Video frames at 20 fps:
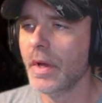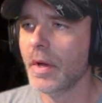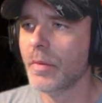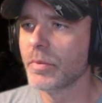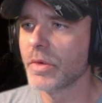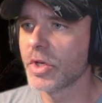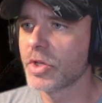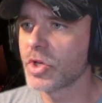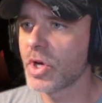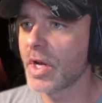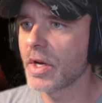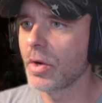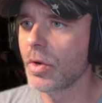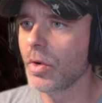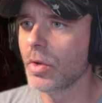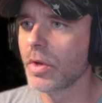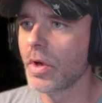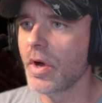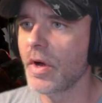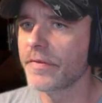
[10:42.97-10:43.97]
I'm going to try to
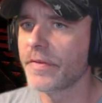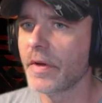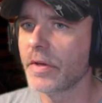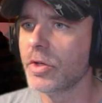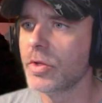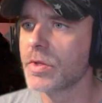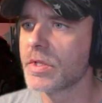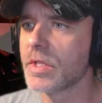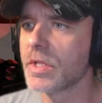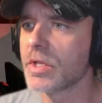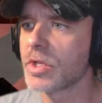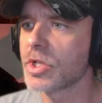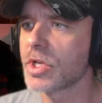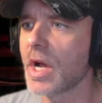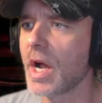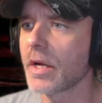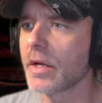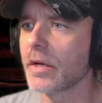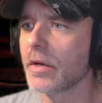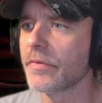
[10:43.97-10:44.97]
hold off on using the
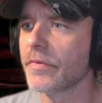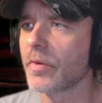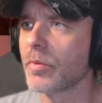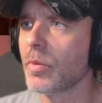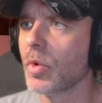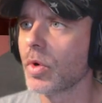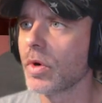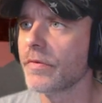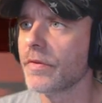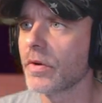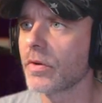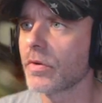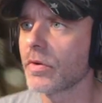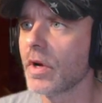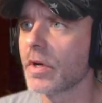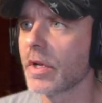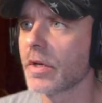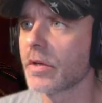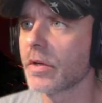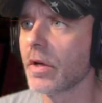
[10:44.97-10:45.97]
shotgun for more of a
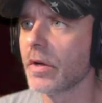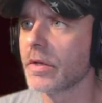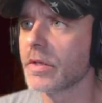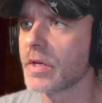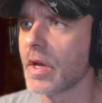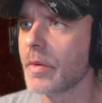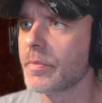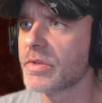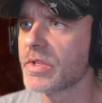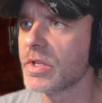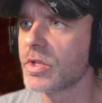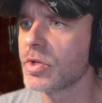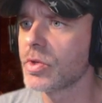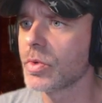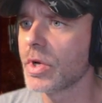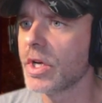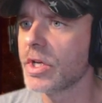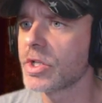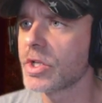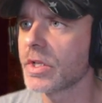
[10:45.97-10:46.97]
run-and-gun type
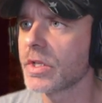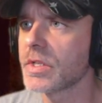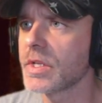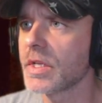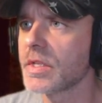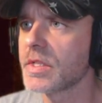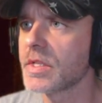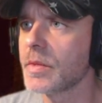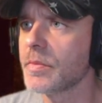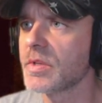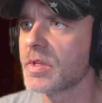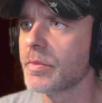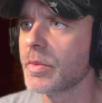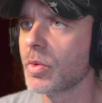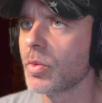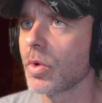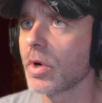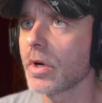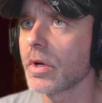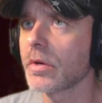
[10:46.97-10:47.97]
situation, because that seems to be
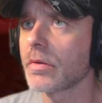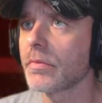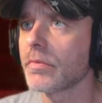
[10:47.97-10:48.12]
working.